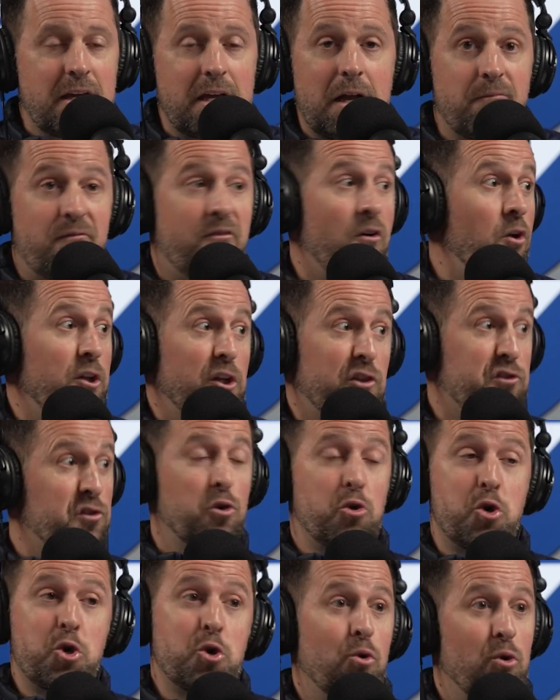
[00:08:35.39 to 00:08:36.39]
I'm falling
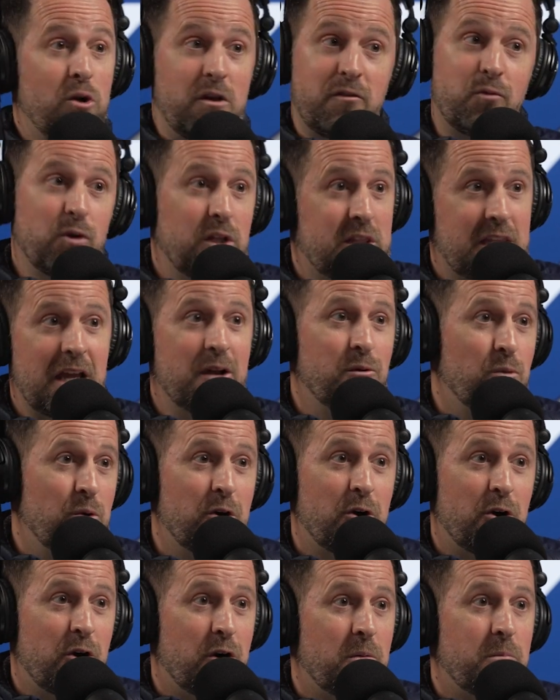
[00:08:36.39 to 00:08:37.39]
so short of what they
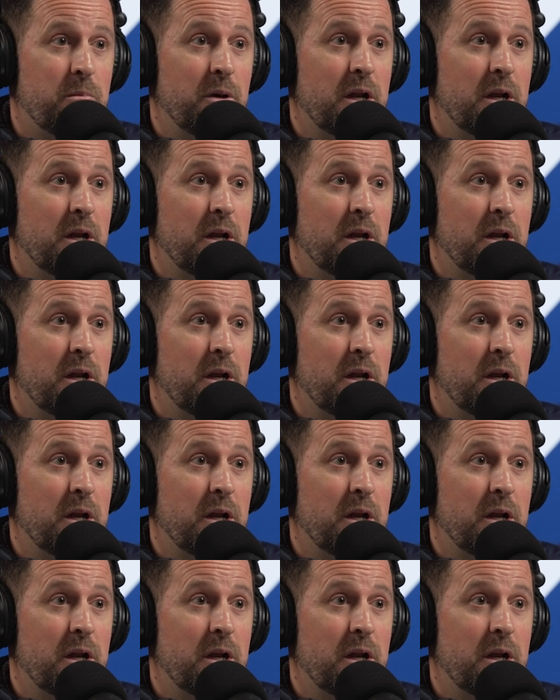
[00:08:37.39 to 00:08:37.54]
were,